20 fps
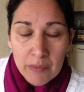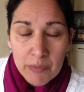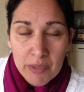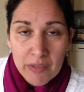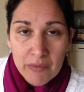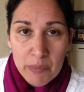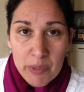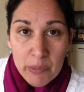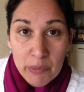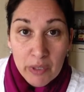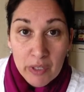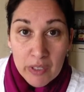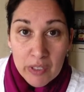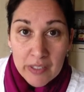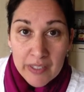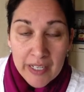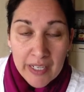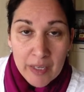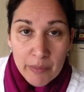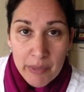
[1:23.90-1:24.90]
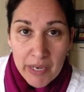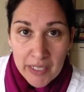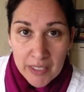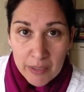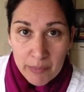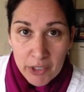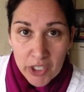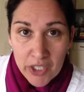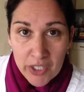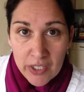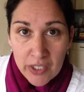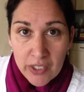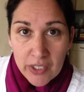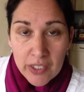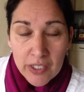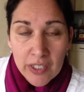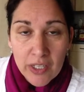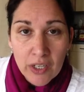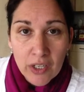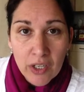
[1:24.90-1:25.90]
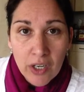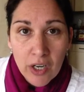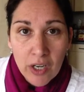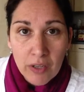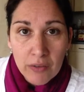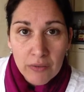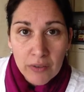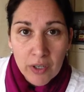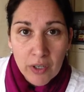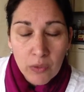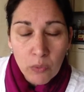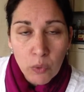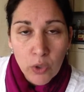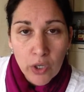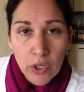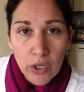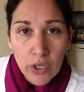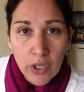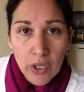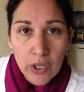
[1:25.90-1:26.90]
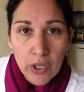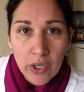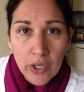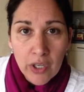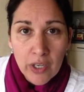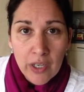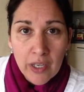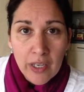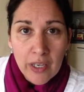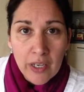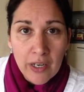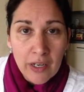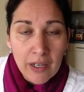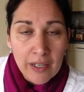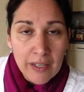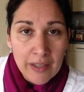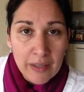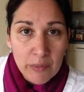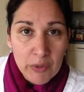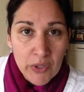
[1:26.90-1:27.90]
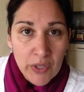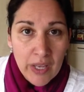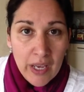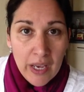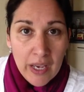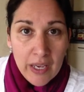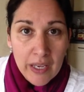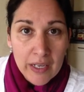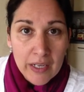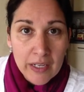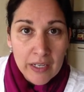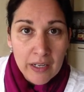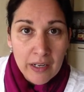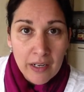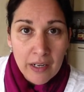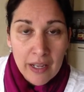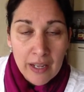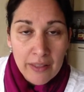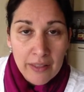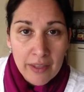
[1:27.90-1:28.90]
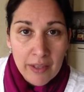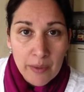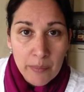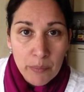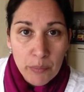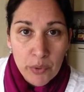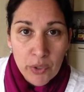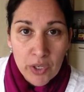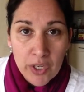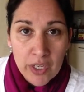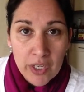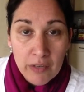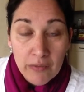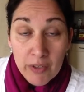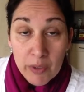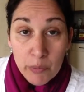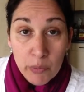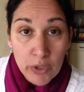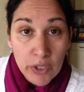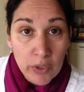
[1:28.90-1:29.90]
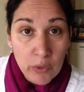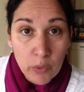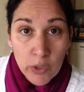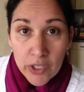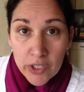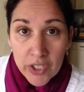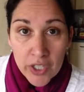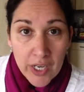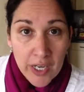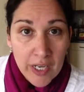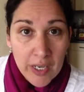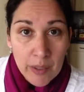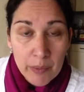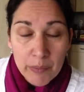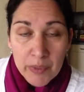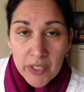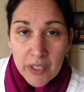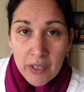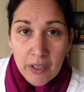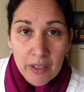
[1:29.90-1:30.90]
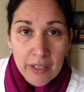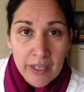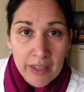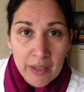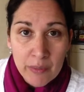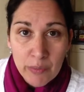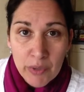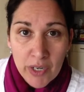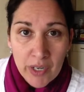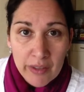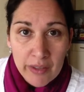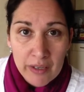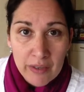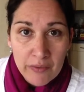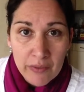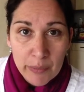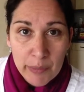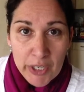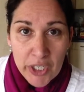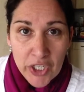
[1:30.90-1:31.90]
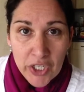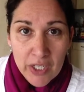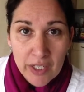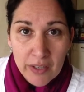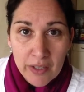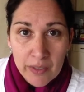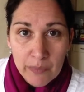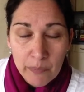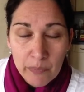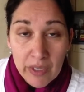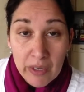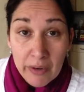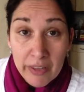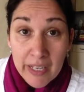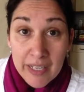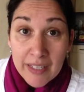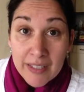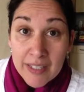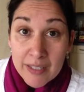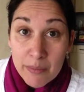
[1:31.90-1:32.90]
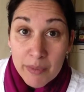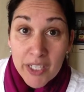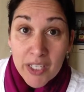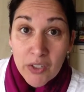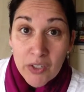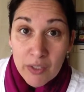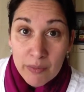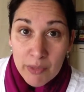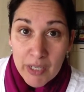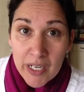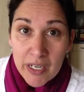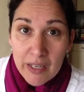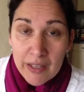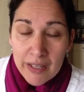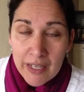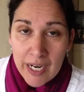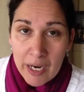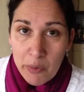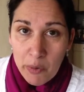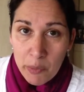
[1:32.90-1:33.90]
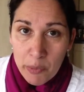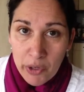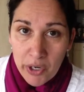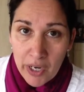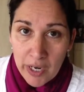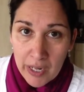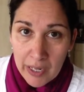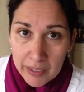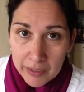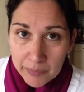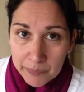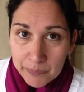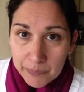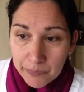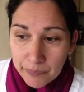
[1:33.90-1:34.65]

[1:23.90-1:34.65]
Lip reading: if people are setting up exhibitions, their call for artwork, it'll let them do that. It'll let them put in, if they're putting in workshops, it'll let them put all that information in there. Or they can submit it to me and then I will put it on.